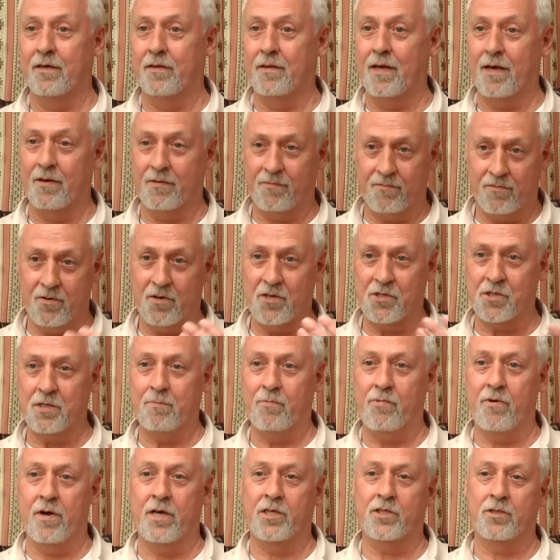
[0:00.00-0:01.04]
That first
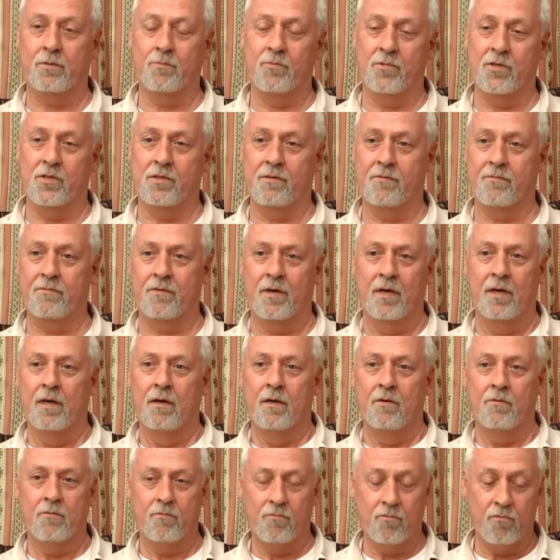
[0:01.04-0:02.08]
impression was of
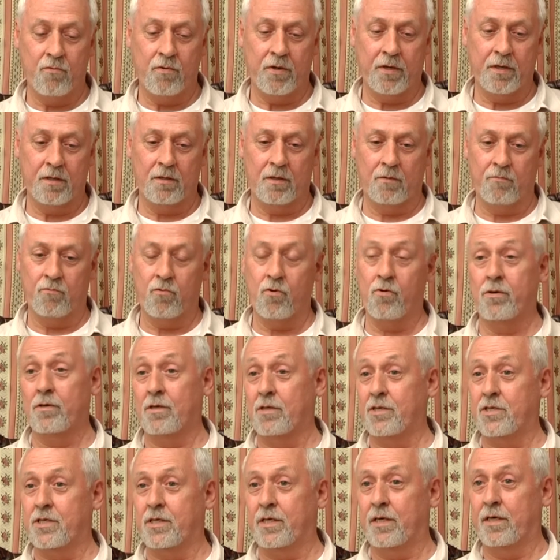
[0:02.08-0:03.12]
real
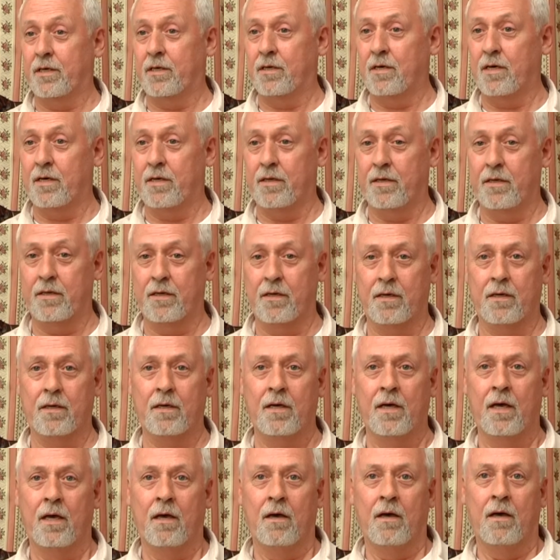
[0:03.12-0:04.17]
royalty, and the
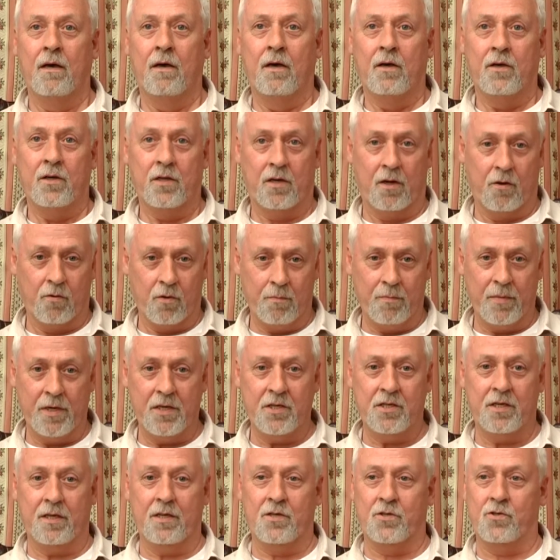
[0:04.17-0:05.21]

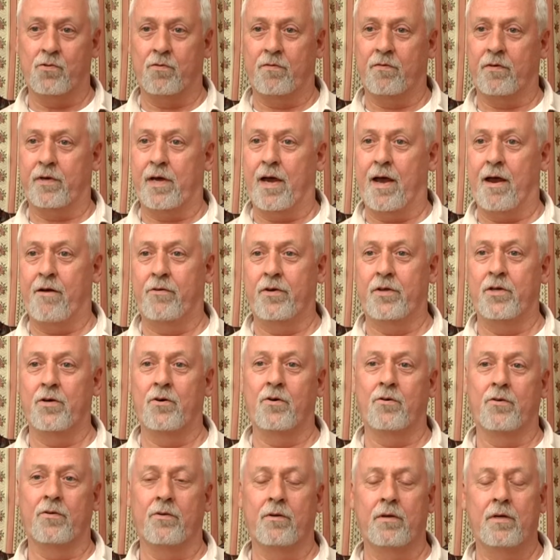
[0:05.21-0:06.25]
meeting sort of carried
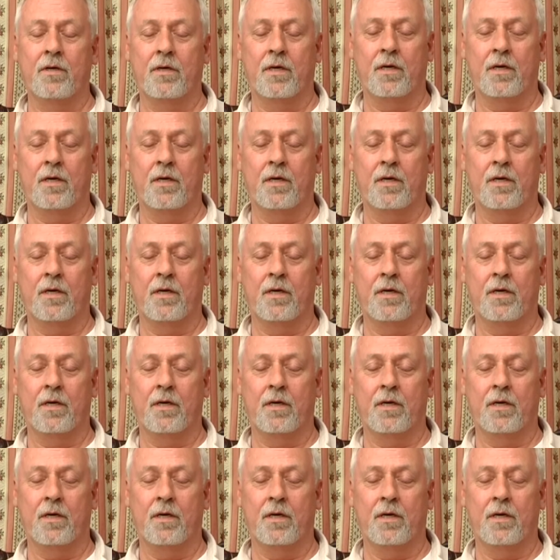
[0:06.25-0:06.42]
on.